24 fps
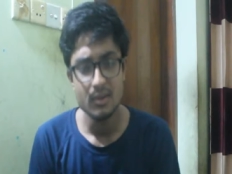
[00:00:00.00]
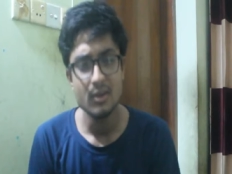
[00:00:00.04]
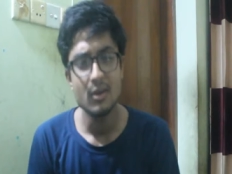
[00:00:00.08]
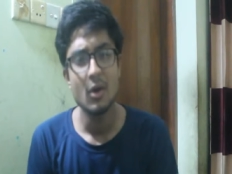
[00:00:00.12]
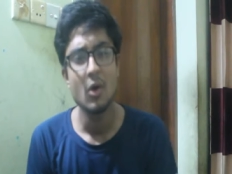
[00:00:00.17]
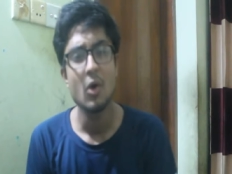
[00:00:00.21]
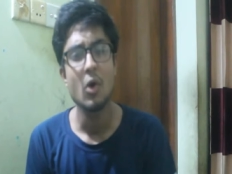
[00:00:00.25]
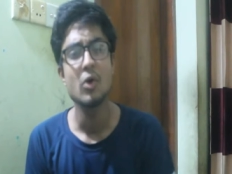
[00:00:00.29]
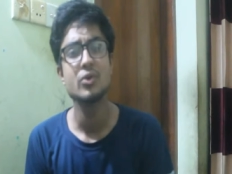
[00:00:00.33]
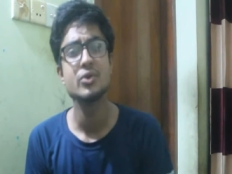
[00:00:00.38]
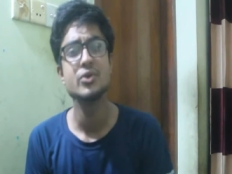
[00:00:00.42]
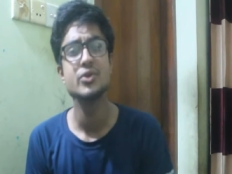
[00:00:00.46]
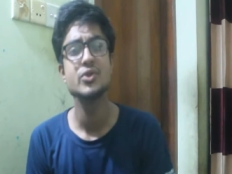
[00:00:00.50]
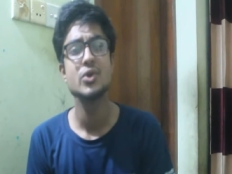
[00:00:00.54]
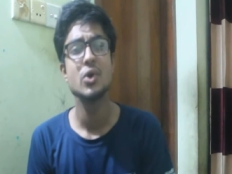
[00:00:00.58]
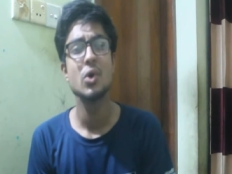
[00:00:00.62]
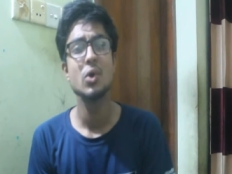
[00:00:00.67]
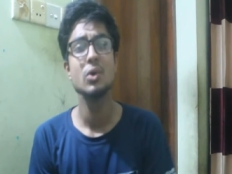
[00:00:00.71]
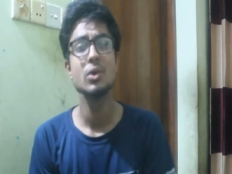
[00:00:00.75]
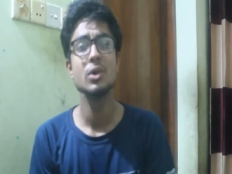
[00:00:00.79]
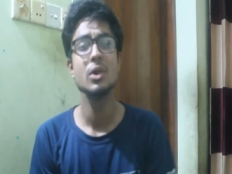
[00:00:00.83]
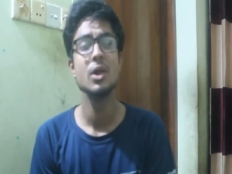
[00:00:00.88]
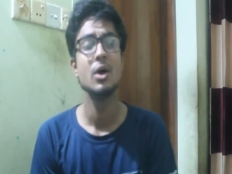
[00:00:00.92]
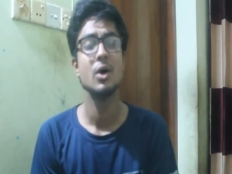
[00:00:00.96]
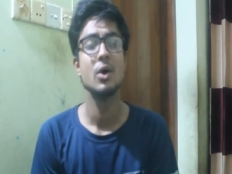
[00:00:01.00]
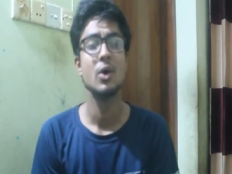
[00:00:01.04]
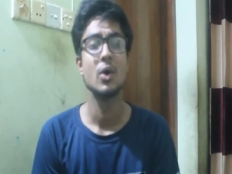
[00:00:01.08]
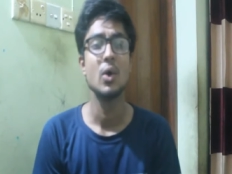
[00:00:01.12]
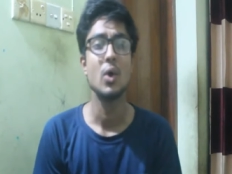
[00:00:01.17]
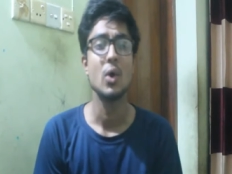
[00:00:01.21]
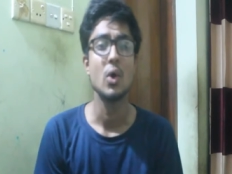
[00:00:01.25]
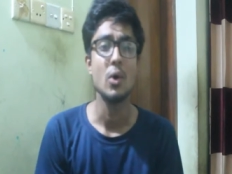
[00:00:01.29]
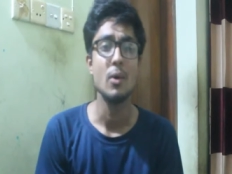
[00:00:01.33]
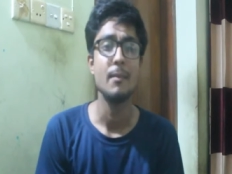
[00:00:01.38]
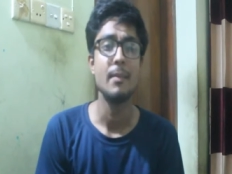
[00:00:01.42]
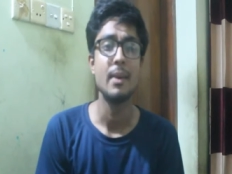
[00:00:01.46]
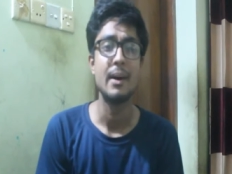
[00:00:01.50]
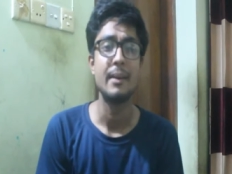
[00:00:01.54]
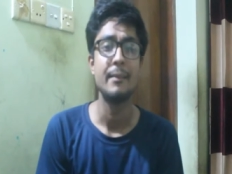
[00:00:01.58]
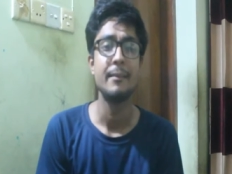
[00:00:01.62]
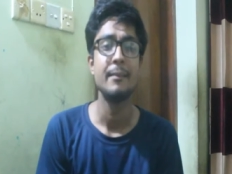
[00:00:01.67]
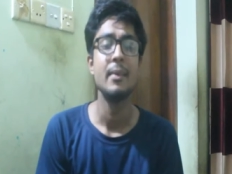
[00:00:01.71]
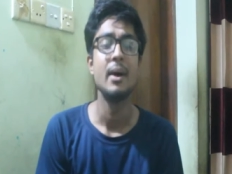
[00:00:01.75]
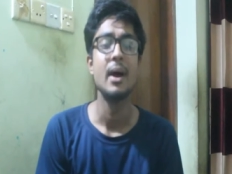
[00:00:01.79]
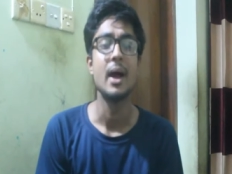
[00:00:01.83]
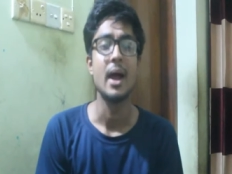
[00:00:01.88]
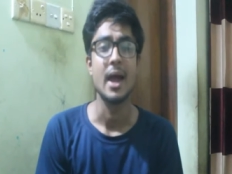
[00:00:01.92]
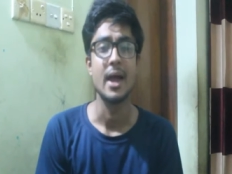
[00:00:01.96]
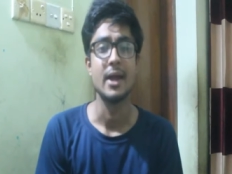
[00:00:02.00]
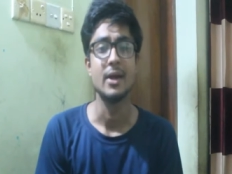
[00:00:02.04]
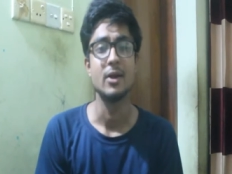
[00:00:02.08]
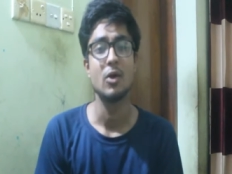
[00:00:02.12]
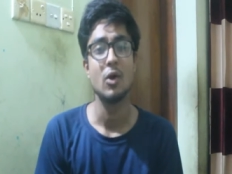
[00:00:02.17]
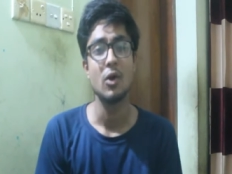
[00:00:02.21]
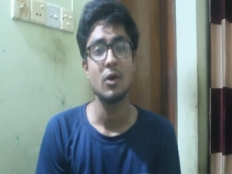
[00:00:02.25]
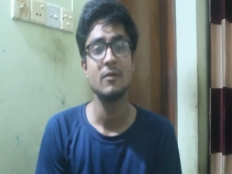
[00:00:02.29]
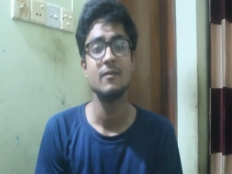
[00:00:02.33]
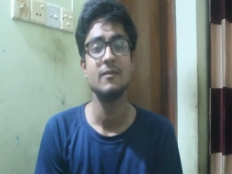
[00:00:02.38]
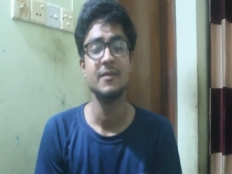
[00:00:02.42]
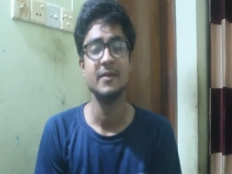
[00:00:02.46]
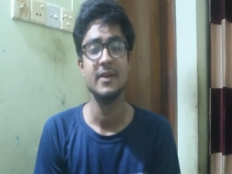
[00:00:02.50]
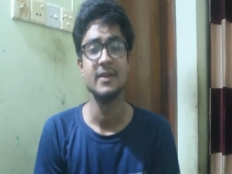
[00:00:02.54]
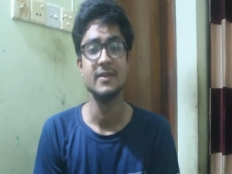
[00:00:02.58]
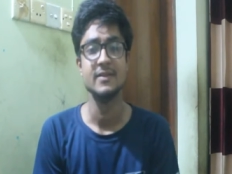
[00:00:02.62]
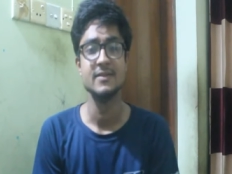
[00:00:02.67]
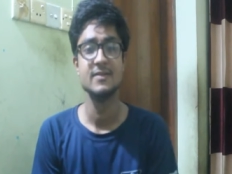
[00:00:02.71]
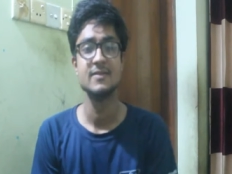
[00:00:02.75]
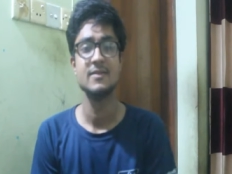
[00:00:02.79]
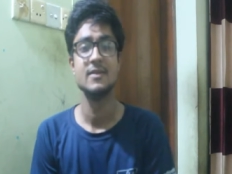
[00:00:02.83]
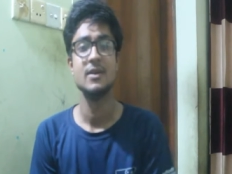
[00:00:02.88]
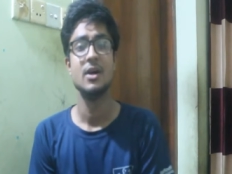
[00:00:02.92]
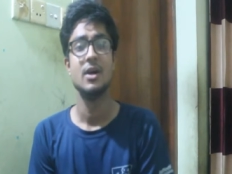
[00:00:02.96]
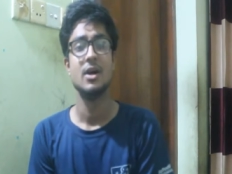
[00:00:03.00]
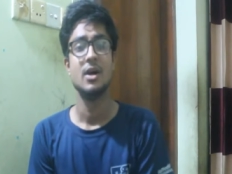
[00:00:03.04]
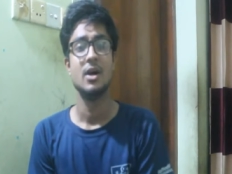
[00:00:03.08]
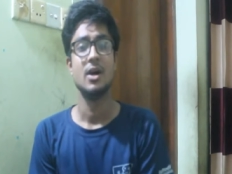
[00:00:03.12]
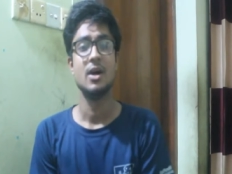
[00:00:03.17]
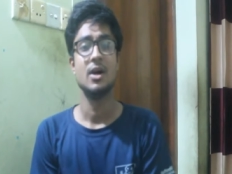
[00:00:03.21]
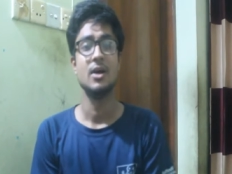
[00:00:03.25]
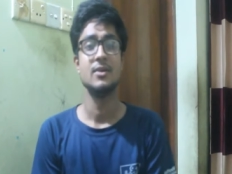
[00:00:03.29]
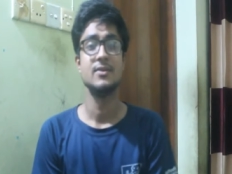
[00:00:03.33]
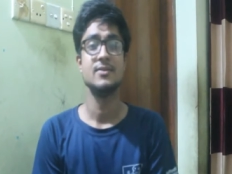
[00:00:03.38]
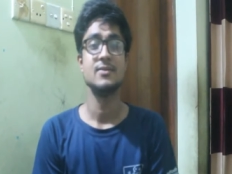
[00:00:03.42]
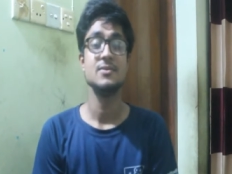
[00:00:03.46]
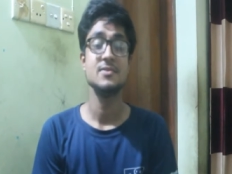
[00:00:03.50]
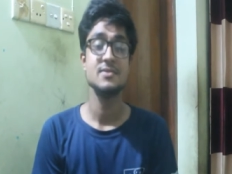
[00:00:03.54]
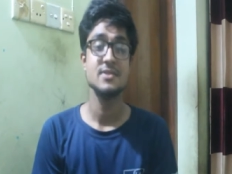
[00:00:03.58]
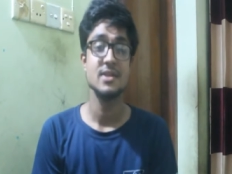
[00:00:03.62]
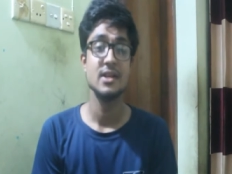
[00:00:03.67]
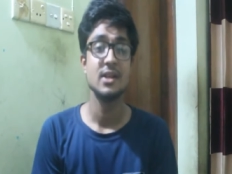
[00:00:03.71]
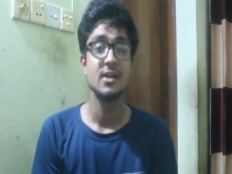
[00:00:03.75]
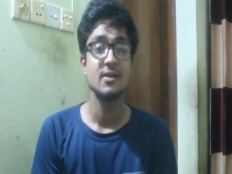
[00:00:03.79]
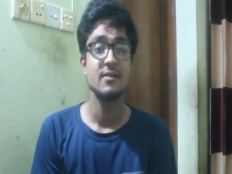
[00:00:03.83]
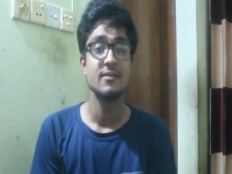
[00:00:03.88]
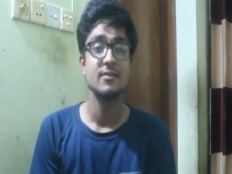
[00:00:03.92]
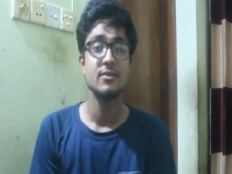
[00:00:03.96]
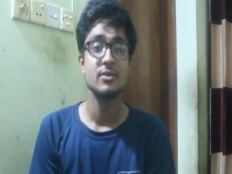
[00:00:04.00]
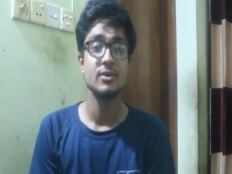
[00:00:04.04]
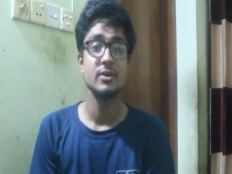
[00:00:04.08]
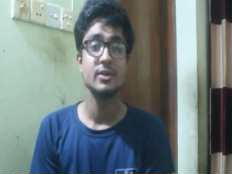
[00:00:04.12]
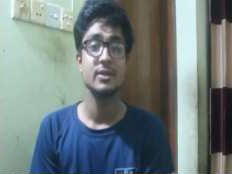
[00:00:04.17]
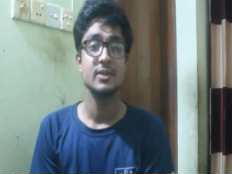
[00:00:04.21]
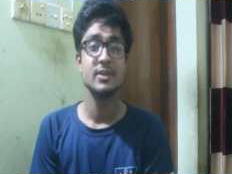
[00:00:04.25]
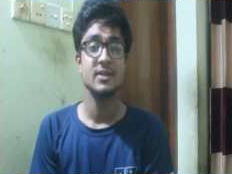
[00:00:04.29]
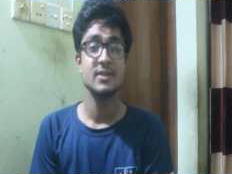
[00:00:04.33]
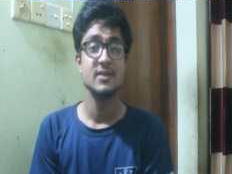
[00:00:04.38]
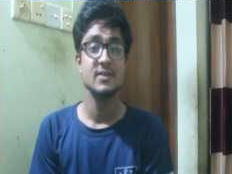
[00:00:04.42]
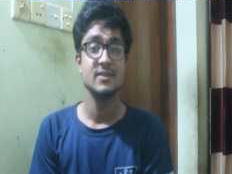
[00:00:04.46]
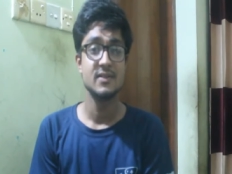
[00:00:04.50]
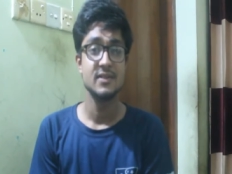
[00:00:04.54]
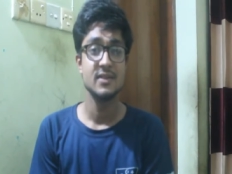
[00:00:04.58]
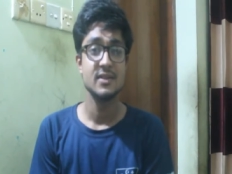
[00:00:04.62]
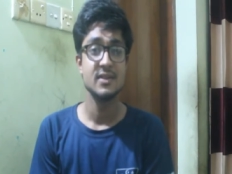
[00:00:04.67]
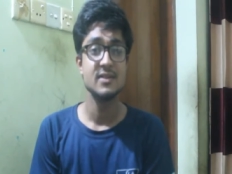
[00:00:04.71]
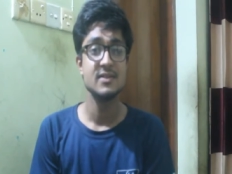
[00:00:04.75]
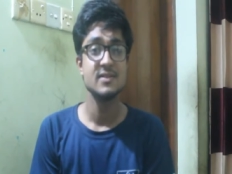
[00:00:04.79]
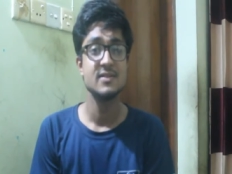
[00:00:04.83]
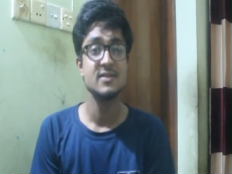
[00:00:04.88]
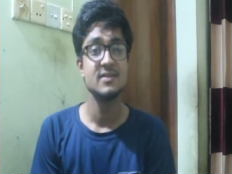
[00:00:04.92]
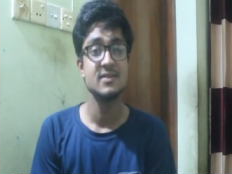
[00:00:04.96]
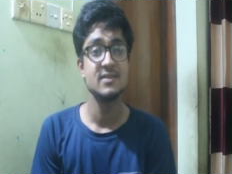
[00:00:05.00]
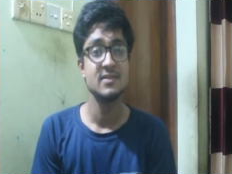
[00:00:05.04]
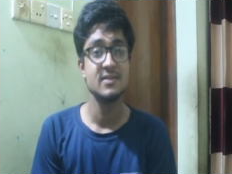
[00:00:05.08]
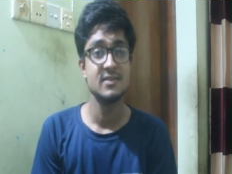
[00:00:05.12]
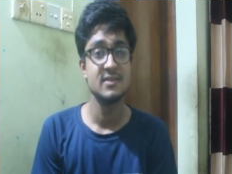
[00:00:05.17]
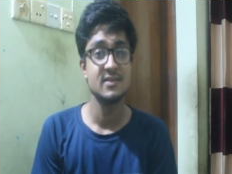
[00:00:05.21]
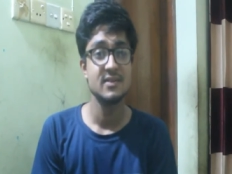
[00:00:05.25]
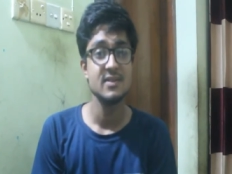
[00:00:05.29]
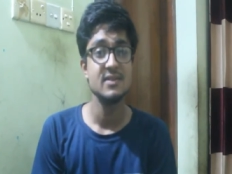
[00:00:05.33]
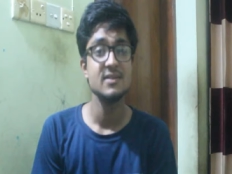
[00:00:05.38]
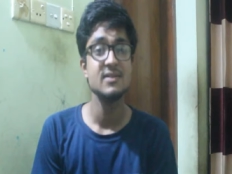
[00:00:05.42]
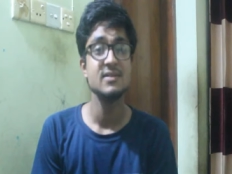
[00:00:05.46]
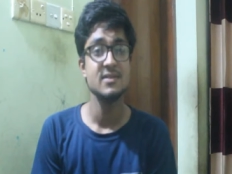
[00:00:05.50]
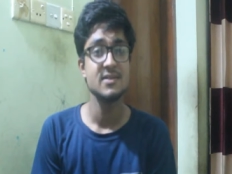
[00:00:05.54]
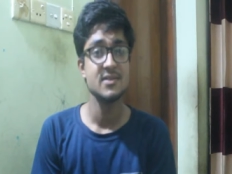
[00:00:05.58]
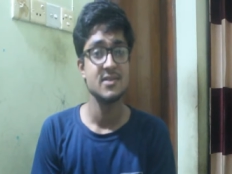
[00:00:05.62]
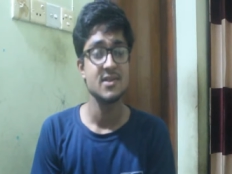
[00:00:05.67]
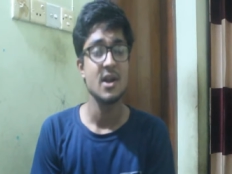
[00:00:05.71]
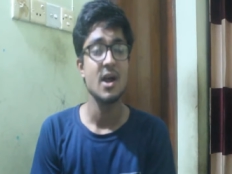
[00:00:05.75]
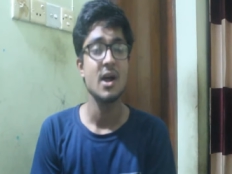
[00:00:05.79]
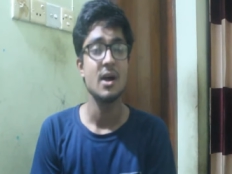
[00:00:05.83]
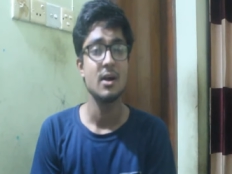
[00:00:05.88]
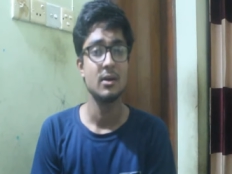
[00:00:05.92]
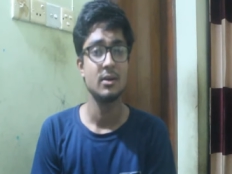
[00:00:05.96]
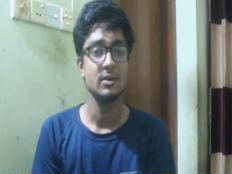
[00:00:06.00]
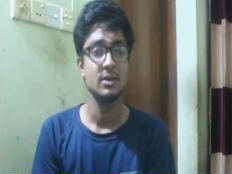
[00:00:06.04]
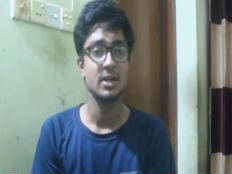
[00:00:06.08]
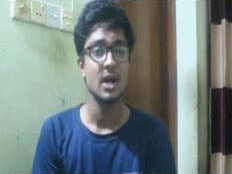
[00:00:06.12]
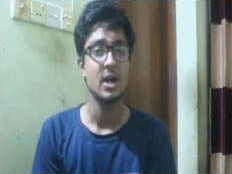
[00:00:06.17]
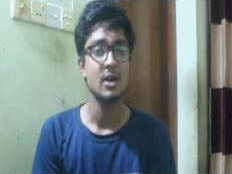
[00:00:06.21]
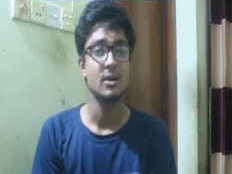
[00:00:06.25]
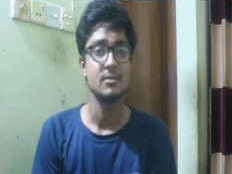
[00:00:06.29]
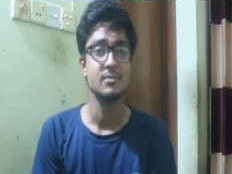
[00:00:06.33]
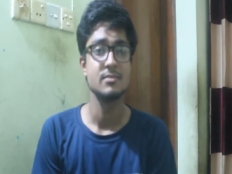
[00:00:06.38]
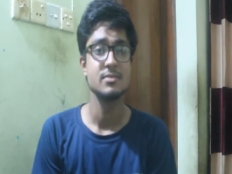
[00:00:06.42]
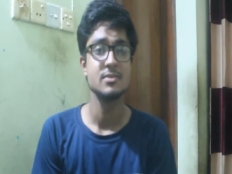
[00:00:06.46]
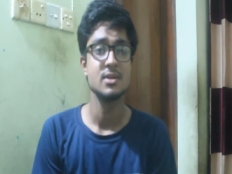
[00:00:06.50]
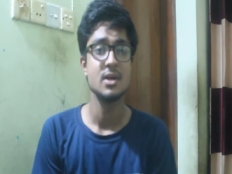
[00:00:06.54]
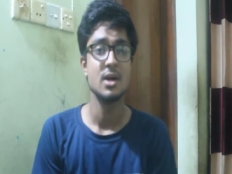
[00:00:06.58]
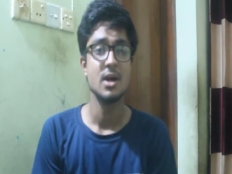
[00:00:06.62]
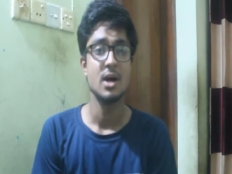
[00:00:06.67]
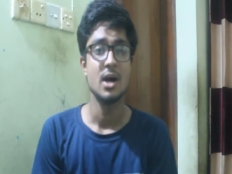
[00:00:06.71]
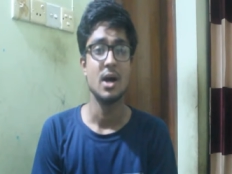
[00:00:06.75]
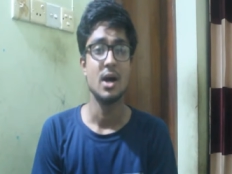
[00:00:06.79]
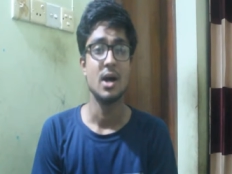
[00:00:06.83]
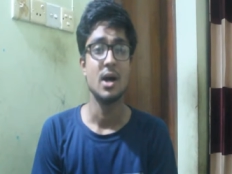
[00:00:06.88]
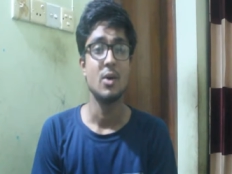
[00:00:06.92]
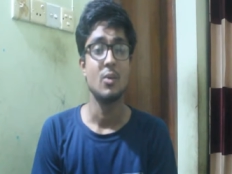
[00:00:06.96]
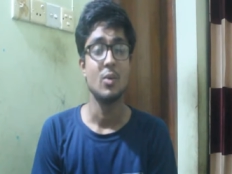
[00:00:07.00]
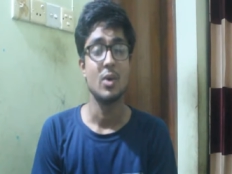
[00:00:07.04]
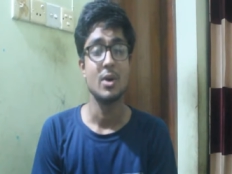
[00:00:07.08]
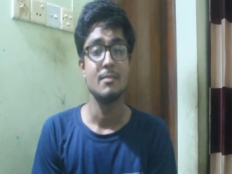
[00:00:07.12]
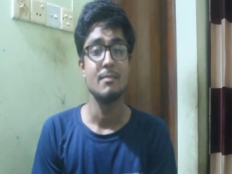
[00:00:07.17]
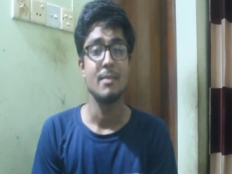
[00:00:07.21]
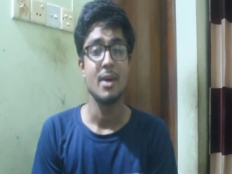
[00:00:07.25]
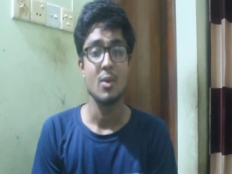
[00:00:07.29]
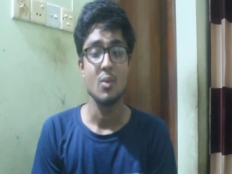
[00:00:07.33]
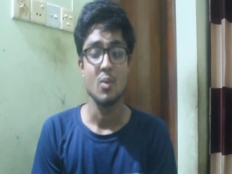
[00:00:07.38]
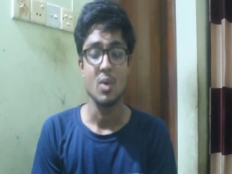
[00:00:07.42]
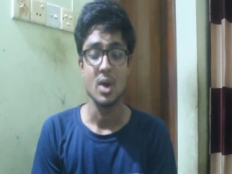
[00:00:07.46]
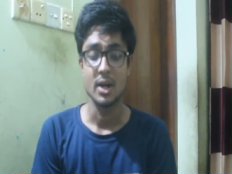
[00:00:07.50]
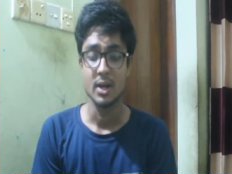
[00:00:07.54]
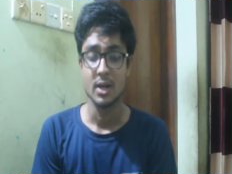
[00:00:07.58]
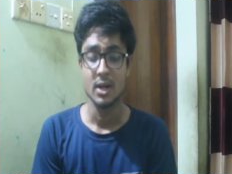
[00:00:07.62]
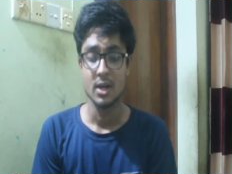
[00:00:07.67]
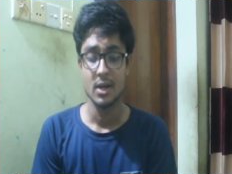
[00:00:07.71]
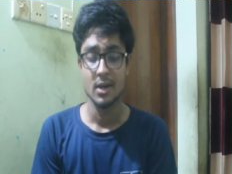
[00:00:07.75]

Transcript: control, cope up, and confidence. So let's elaborate these six C's terms one by one.